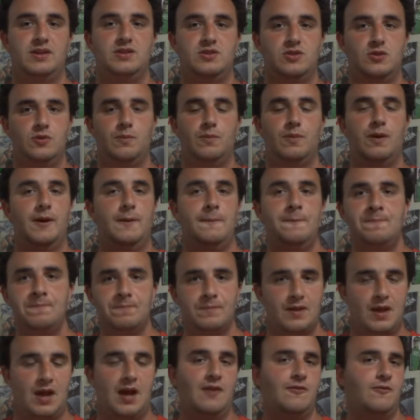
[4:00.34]
Two, but
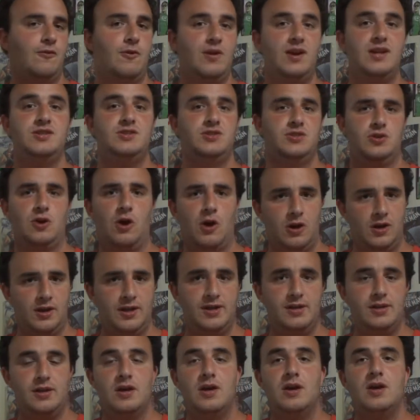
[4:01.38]
I've already
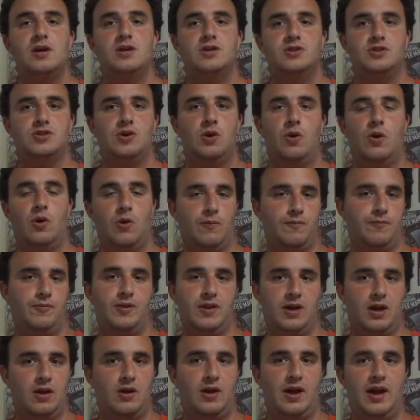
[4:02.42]
started, so
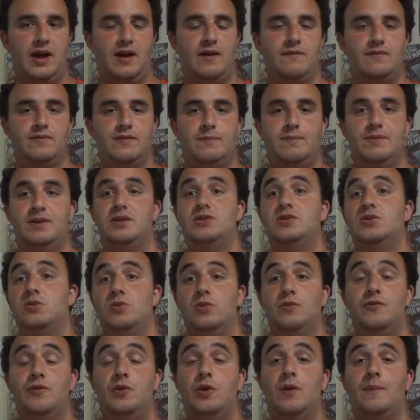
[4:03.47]
hopefully I'll have the Big Two
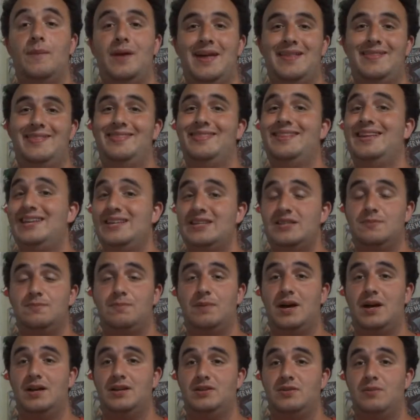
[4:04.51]
review up at least
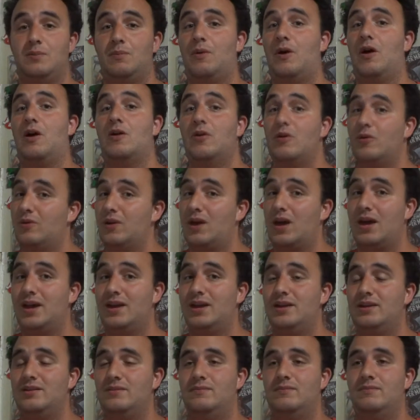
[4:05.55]
by tomorrow
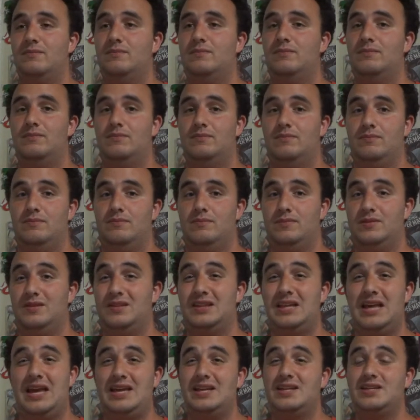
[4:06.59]
night,
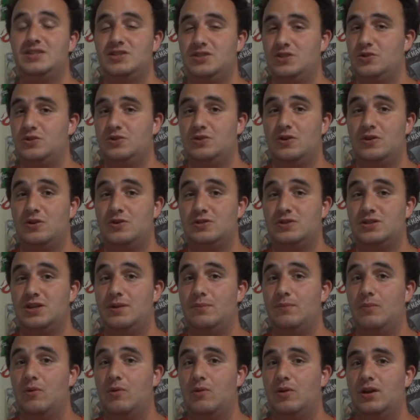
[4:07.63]
latest Thursday
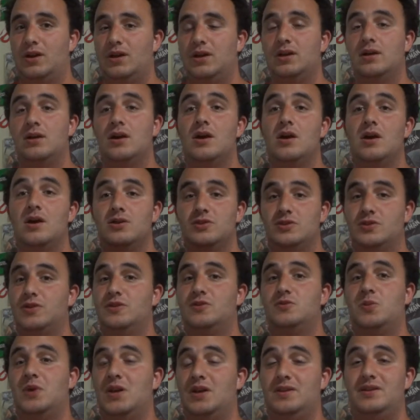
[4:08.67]
morning, so
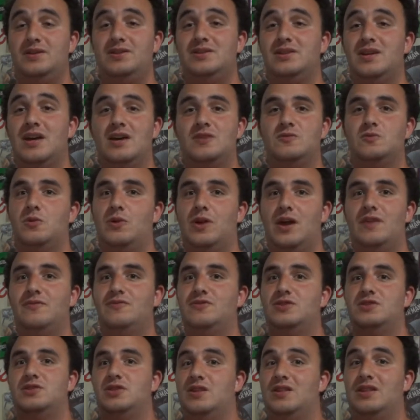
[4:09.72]
this way at least you guys won't have
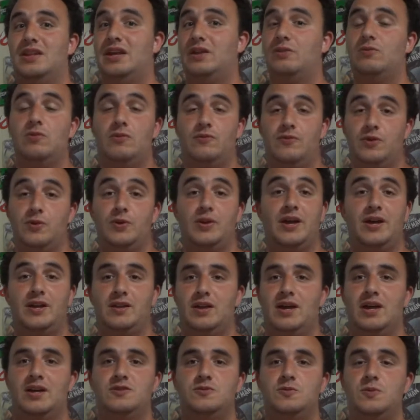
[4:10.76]
such a late review like
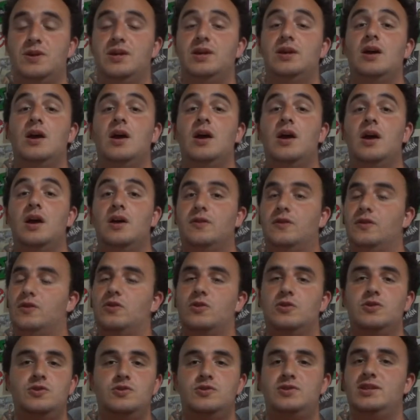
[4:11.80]
last week. The
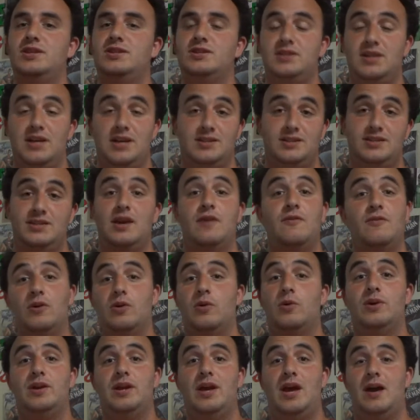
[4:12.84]
good news is it's never
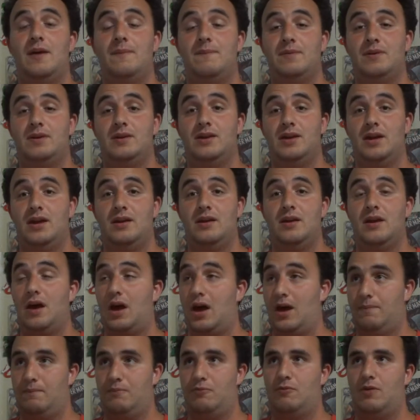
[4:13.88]
going to happen again,
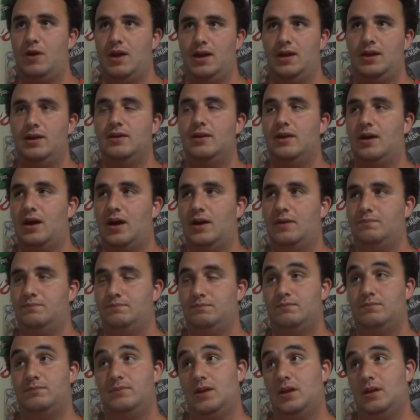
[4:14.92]
I pray, you
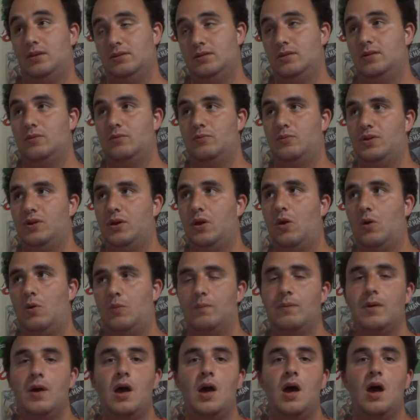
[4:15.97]
know, we
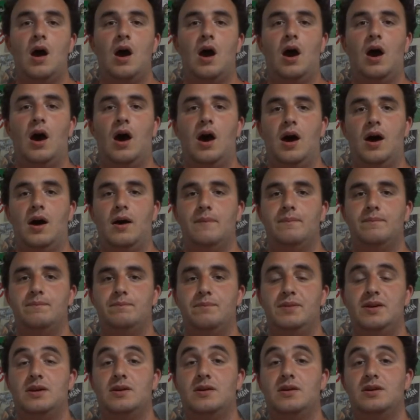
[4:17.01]
hope,
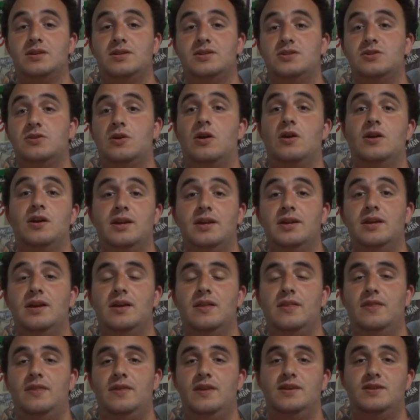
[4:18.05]
because starting
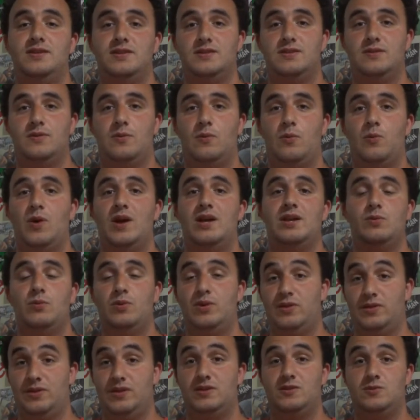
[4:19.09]
this
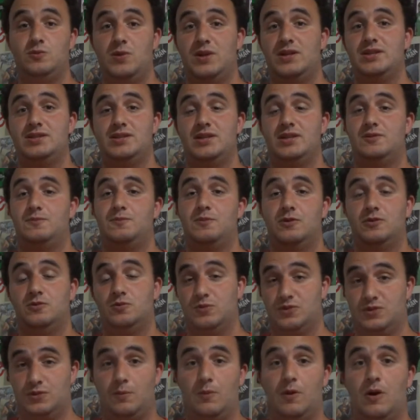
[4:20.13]
with this Wednesday's books,
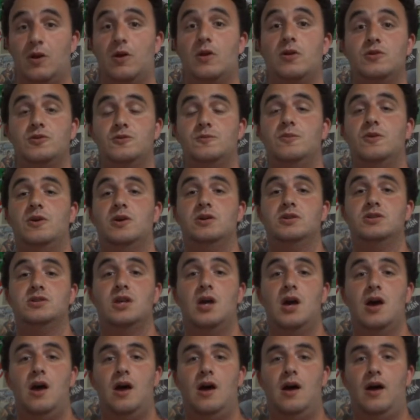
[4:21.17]
with tomorrow's books,
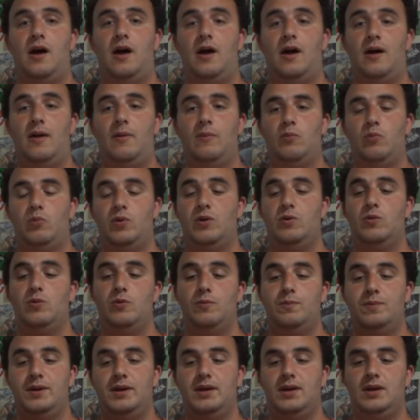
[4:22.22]
we will
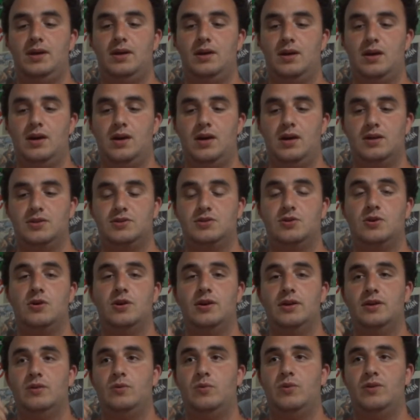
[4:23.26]
be
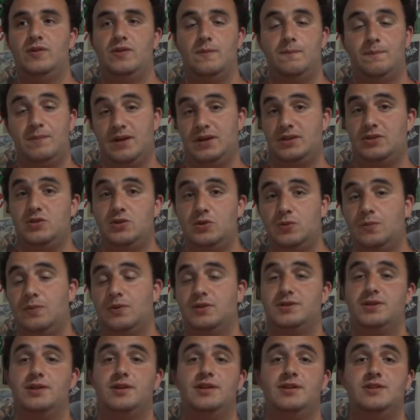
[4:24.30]
starting with the Big Two
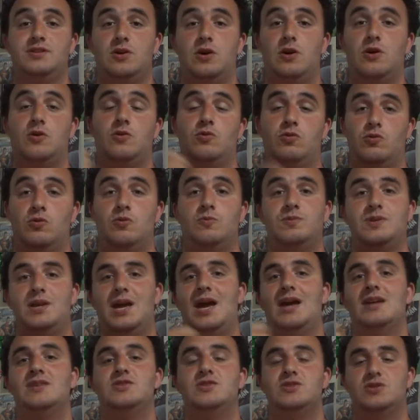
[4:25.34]
books, at least our grouped
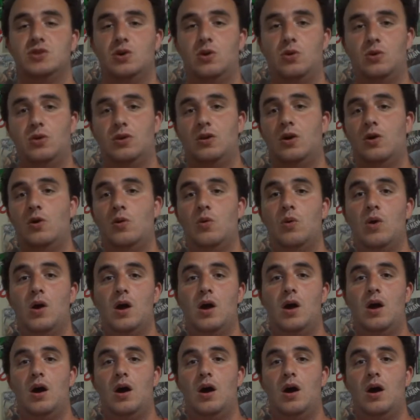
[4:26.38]
and solo